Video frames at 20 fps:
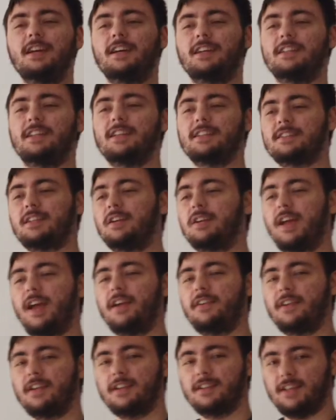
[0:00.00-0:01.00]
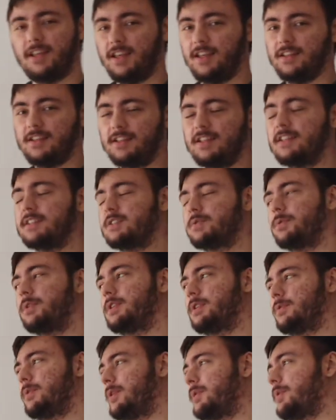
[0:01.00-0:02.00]
that started airing in this
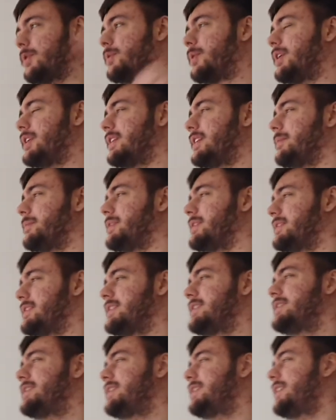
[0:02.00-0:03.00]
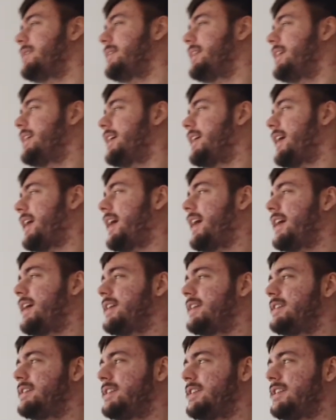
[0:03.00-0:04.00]
winter 2021 anime season.
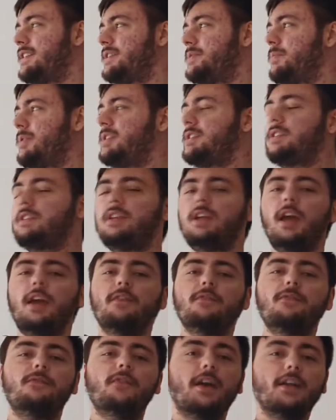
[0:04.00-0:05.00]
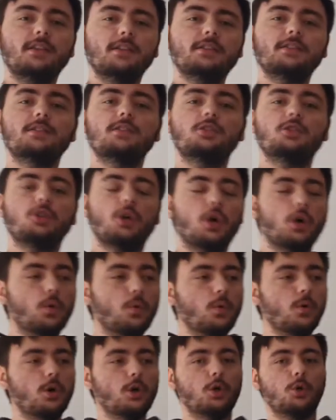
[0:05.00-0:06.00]
And it's basically a fantasy
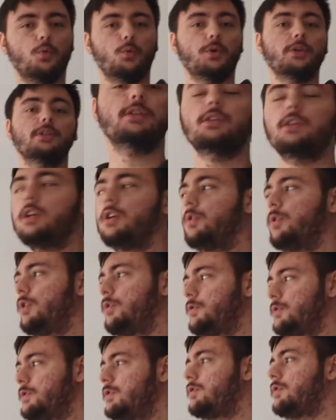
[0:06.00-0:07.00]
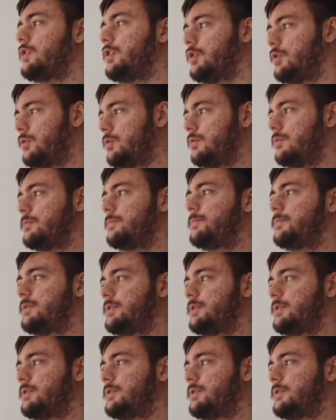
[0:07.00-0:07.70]
show with heroes, you know.